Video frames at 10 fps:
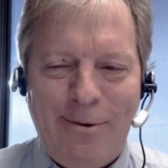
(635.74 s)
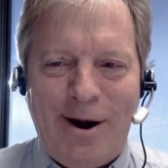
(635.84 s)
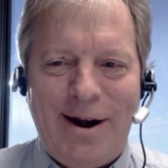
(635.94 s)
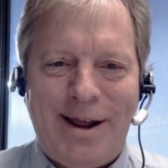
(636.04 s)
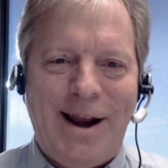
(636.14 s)
he
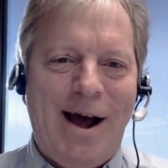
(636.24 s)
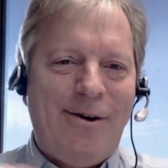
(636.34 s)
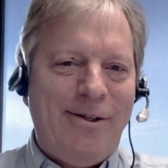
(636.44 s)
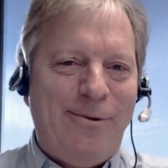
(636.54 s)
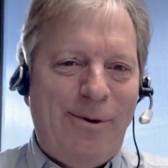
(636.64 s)
wanted to get
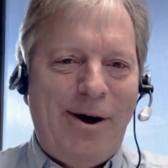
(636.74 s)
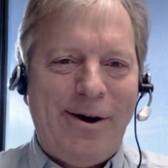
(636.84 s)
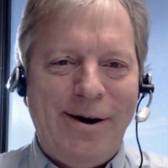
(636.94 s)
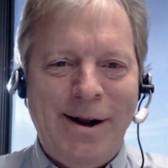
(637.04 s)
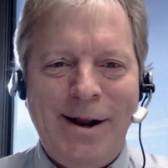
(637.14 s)
out on the
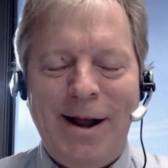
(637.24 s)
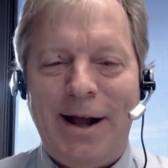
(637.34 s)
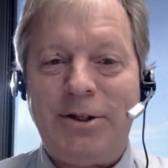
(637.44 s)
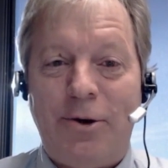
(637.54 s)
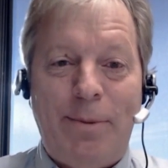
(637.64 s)
water.
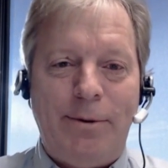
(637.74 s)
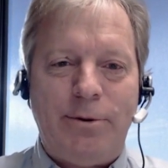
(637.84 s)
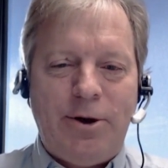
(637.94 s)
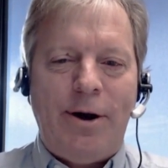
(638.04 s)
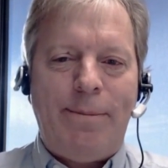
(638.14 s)
And so
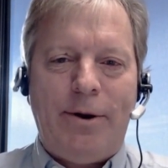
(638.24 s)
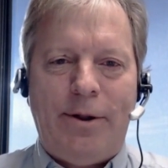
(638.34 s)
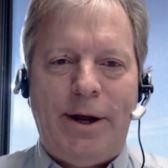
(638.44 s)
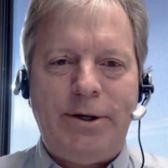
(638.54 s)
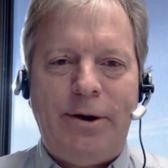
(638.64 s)
he started to build
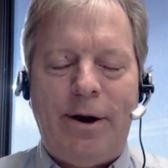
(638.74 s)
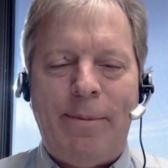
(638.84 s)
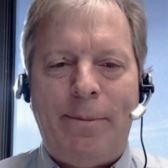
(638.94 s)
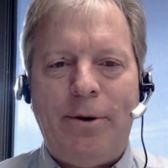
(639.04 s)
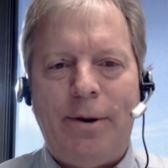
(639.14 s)
all that, too. And I
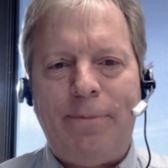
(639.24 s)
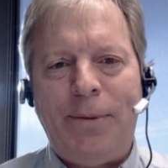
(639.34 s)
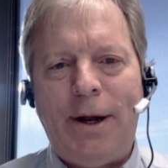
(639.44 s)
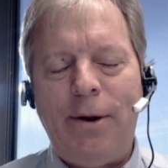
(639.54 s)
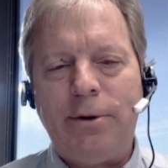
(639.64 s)
remember that
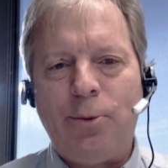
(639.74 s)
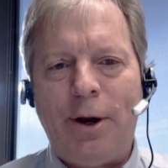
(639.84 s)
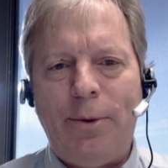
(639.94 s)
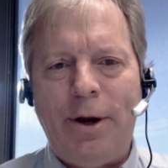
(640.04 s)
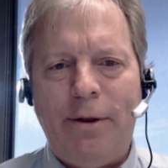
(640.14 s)
uh, he was
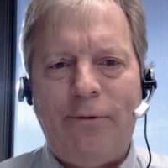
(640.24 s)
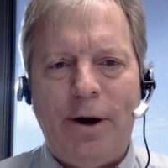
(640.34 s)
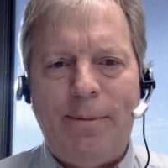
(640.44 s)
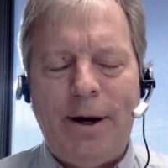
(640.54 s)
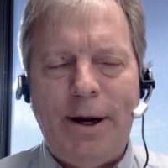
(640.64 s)
working with another
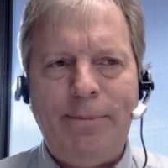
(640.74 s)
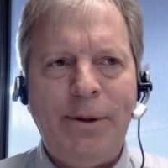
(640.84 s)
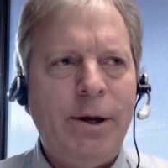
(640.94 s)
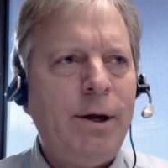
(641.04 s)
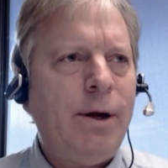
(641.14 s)
friend of mine,
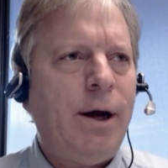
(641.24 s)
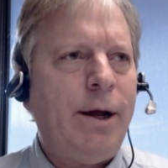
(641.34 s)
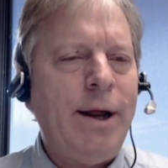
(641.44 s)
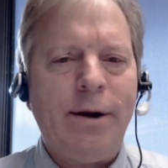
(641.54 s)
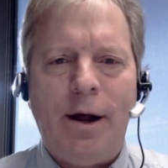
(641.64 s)

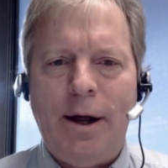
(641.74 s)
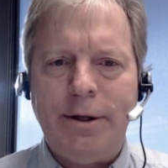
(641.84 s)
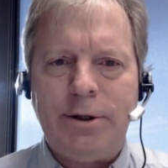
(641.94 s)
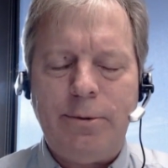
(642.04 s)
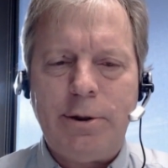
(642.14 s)
Ned
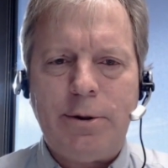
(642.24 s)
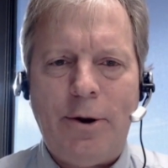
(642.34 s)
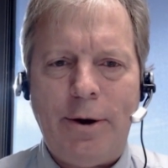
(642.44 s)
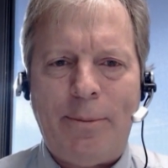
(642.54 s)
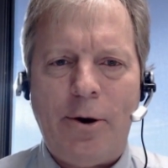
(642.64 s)
Kahns, who was
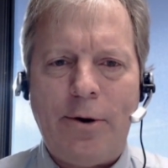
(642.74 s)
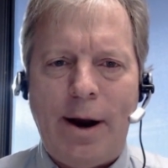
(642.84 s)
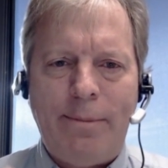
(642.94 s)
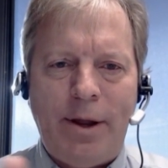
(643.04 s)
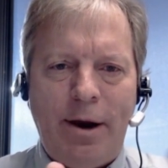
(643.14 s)
going to
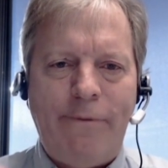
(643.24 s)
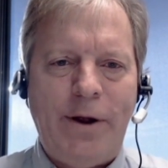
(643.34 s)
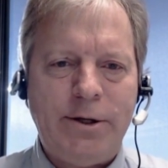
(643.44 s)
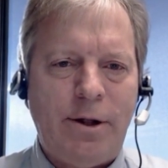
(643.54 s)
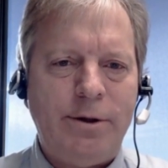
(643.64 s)
program the
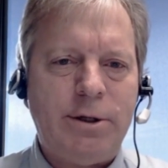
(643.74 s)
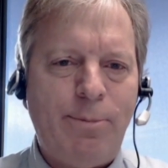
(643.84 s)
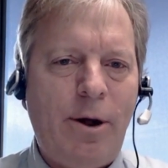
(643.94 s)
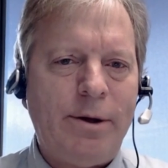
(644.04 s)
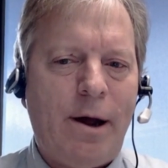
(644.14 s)
interface all in
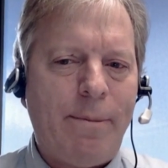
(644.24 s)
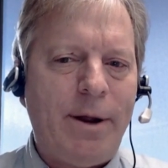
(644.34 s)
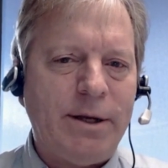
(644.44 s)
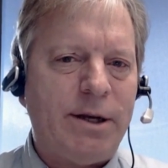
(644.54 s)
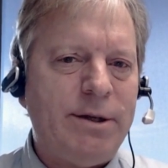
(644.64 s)
Smalltalk
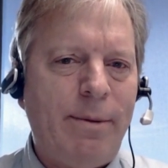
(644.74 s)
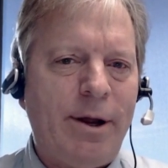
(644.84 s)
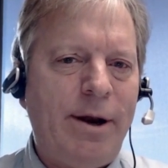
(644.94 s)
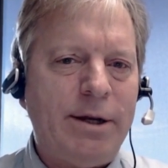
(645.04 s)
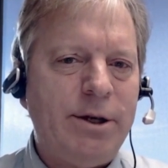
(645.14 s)
because that seemed
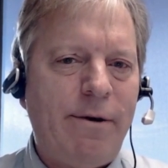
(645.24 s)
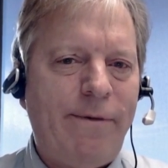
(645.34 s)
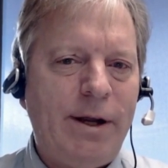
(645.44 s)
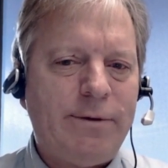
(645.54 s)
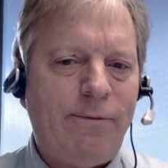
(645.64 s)
like a nice
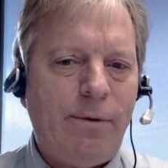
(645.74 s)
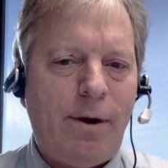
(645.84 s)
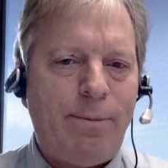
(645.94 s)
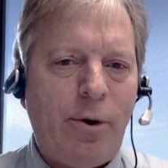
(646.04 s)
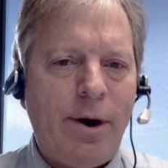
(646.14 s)

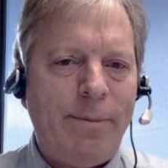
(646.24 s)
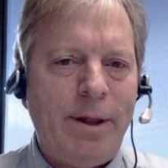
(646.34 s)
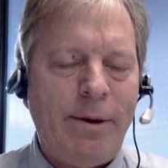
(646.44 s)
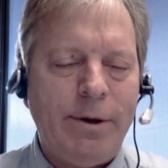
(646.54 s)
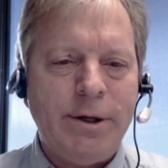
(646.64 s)
interface
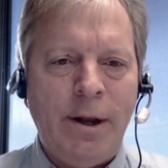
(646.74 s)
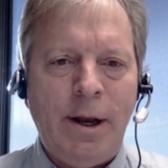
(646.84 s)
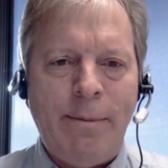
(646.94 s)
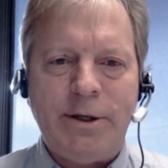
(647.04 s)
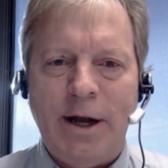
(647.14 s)
programming language.
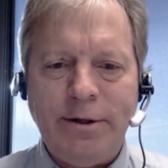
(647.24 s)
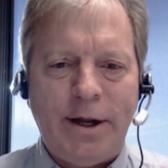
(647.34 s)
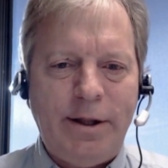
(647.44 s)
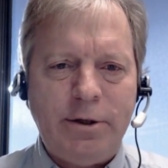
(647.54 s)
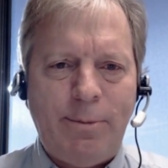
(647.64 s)
But it sounds
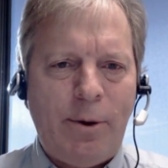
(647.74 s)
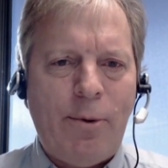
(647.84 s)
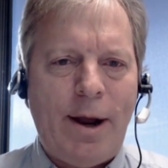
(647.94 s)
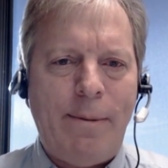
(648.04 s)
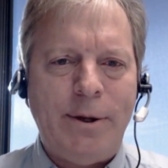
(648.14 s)
like this would be
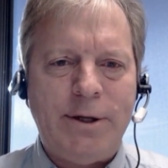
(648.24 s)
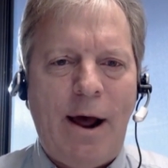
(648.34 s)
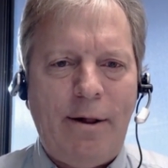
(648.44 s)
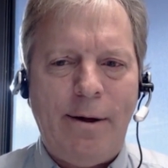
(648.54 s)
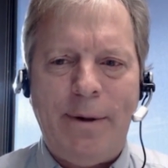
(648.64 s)
right up his
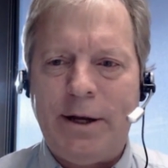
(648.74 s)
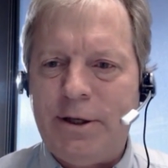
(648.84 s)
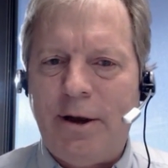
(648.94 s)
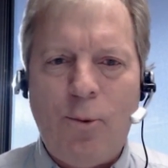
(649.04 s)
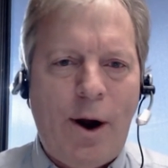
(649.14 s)
alley Valley because
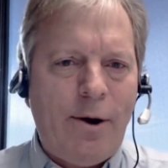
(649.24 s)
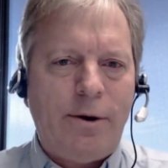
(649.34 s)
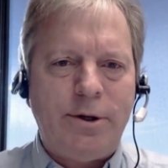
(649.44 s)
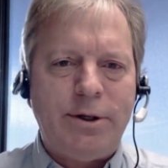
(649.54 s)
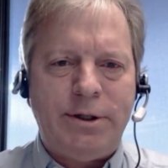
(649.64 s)
he could wire
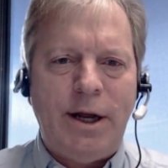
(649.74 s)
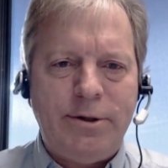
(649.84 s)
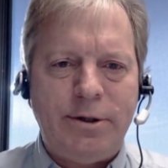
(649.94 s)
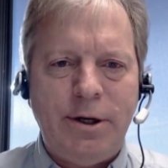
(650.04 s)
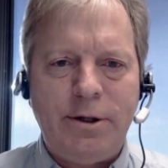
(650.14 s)
all sorts of
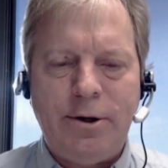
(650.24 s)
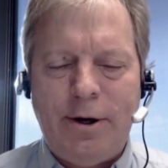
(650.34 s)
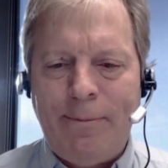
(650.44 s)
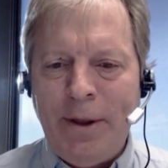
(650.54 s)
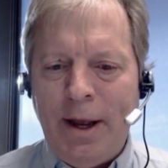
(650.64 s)
sensors
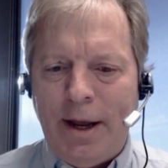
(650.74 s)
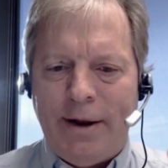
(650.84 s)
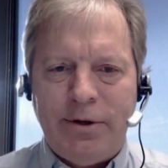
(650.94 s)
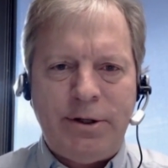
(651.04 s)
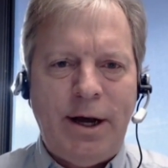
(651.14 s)
into it. He'd
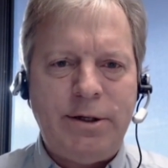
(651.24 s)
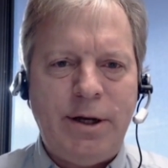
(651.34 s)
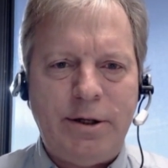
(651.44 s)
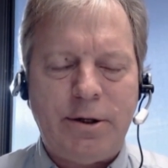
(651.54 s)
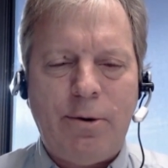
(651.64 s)
have this nice
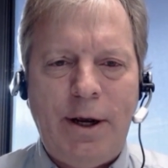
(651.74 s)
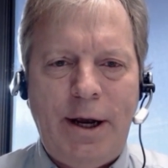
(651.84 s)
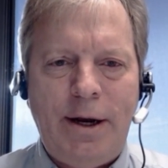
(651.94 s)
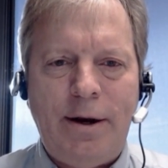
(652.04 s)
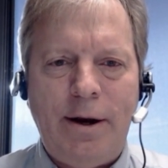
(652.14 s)
touch
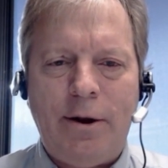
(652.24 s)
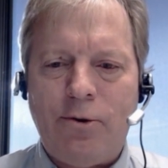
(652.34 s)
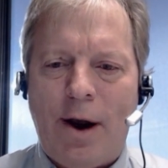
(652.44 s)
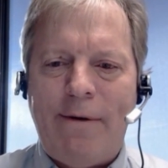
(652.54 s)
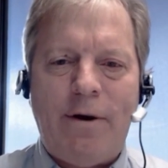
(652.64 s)
screen and he could
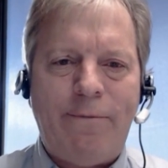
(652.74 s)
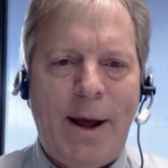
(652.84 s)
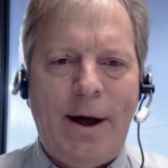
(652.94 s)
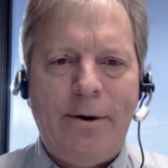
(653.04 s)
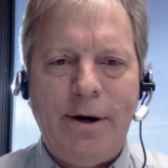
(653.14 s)
drive it off
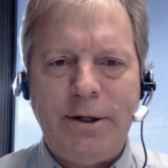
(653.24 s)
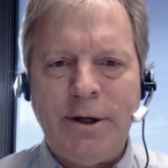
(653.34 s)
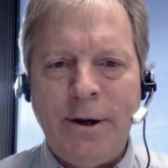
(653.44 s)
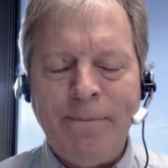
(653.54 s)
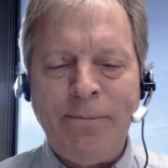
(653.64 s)

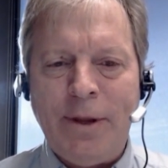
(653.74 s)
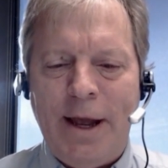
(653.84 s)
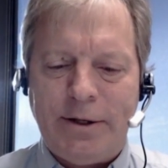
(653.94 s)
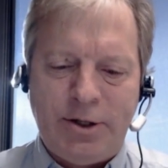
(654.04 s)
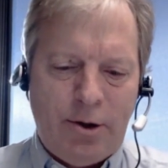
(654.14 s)
batteries.
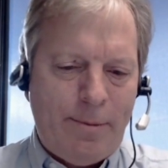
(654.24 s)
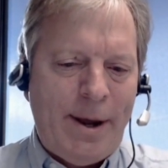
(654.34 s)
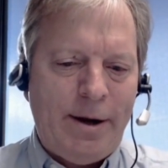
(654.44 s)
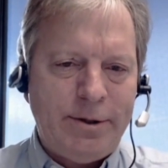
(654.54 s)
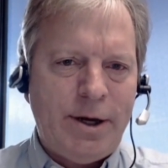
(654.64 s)
He had solar
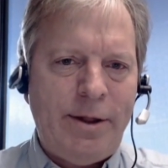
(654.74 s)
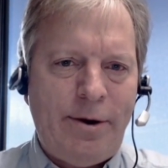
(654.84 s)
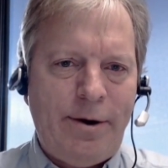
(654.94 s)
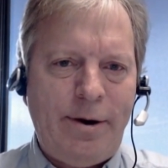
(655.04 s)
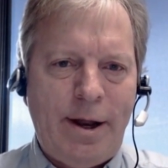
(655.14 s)
panels on
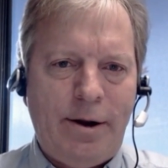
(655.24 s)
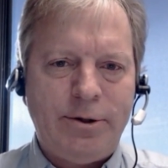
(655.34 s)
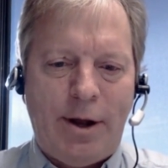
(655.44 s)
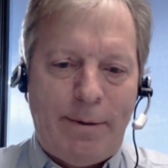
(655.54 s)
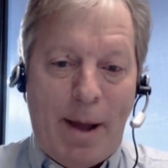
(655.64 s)
there and
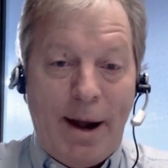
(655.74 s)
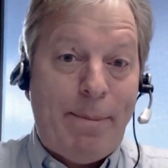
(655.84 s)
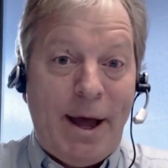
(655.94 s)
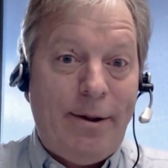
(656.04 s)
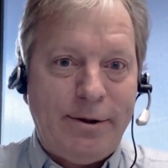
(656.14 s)
also had, had a
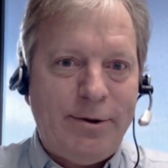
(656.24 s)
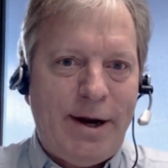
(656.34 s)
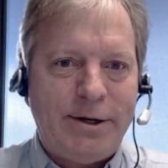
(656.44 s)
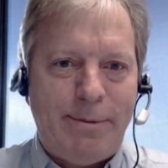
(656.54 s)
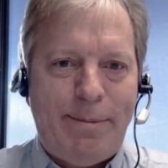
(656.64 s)
pedal, so
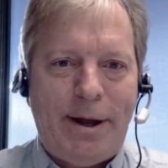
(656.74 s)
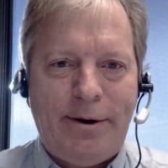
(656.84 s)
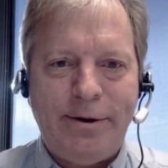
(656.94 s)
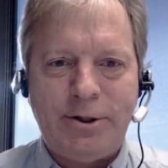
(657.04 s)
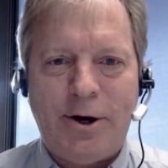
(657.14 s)
he could actually
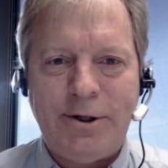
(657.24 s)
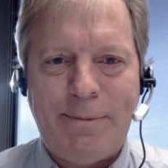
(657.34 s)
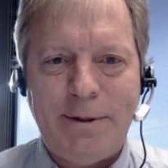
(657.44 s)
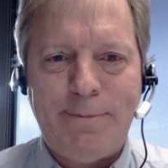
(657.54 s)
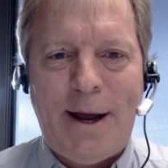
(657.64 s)
pedal to charge
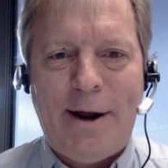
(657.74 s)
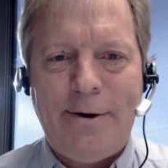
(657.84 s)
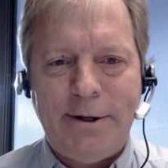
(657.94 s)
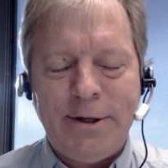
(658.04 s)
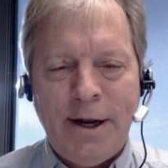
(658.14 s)
up his
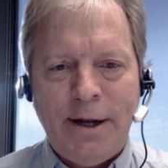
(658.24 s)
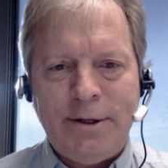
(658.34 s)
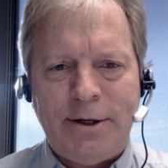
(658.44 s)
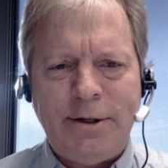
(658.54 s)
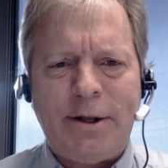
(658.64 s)
batteries.
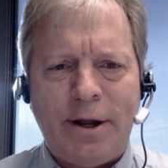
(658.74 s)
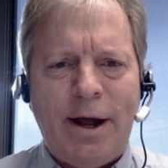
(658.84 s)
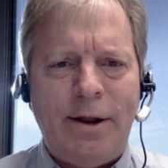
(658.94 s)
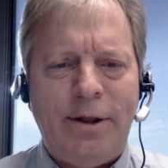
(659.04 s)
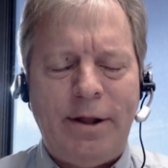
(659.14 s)
So it sounds like the
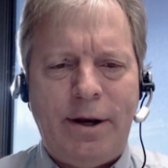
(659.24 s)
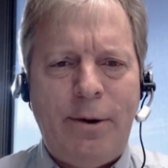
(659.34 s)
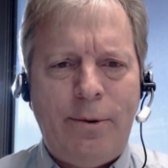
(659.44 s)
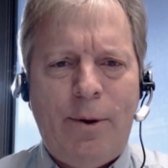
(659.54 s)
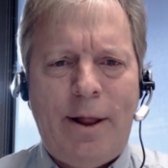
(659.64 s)
kind of thing that
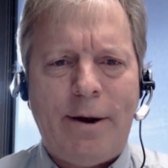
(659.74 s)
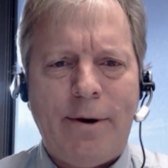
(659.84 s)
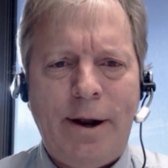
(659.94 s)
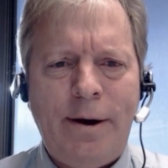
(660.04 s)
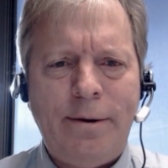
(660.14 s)
he would like,
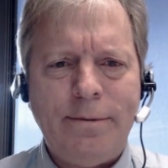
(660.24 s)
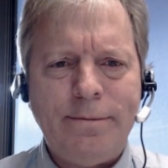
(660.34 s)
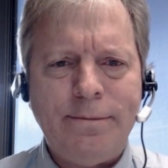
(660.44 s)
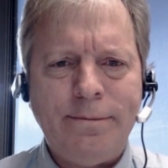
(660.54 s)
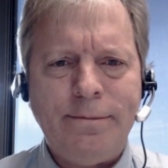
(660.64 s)
right?
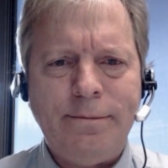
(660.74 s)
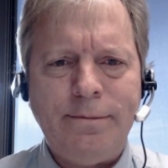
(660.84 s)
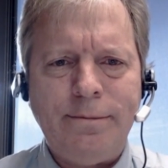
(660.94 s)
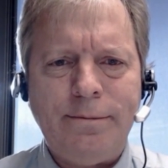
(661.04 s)
Yeah, no,